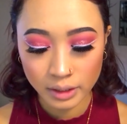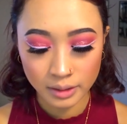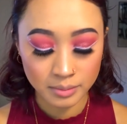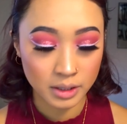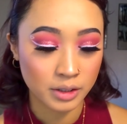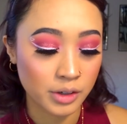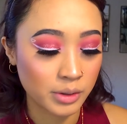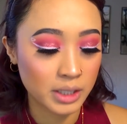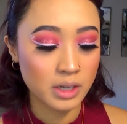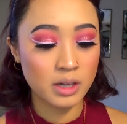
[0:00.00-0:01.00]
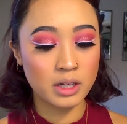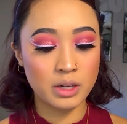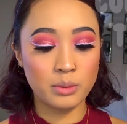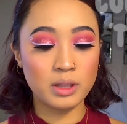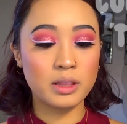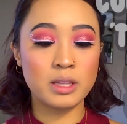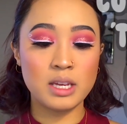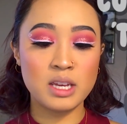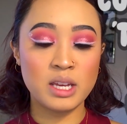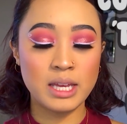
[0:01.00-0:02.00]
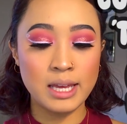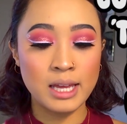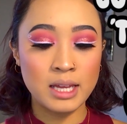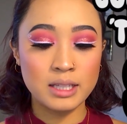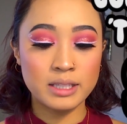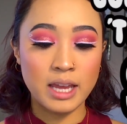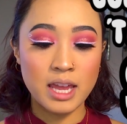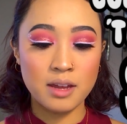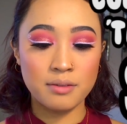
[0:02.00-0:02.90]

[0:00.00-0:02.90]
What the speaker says: And I'm gonna go in with the Take